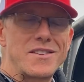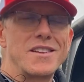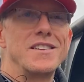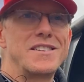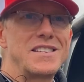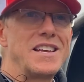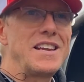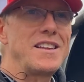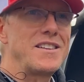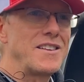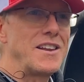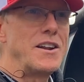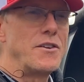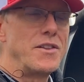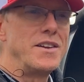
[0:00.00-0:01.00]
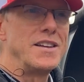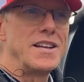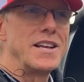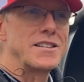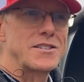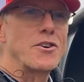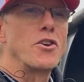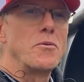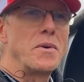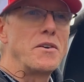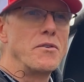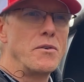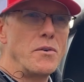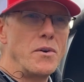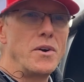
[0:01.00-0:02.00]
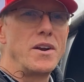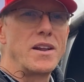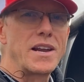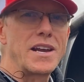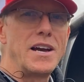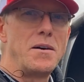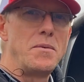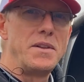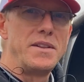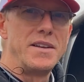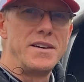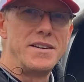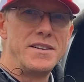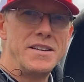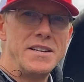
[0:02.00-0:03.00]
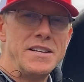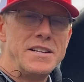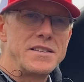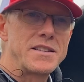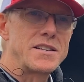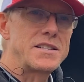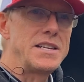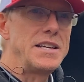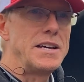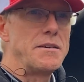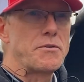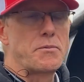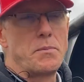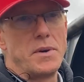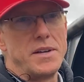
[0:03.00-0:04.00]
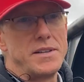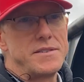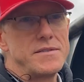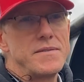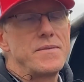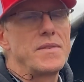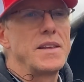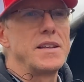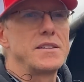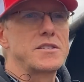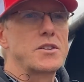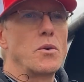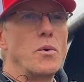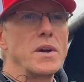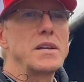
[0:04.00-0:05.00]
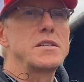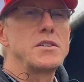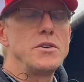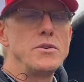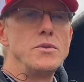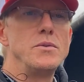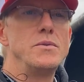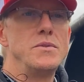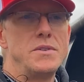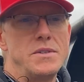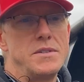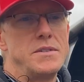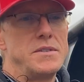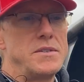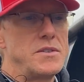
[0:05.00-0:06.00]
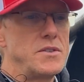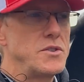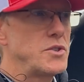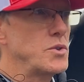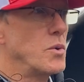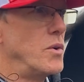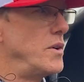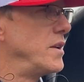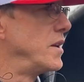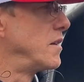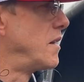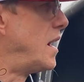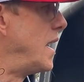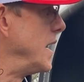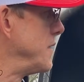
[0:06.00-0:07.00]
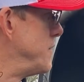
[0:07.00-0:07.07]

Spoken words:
the teeth, you know, it's going to be really humming the tips, but it's going to shorten the life.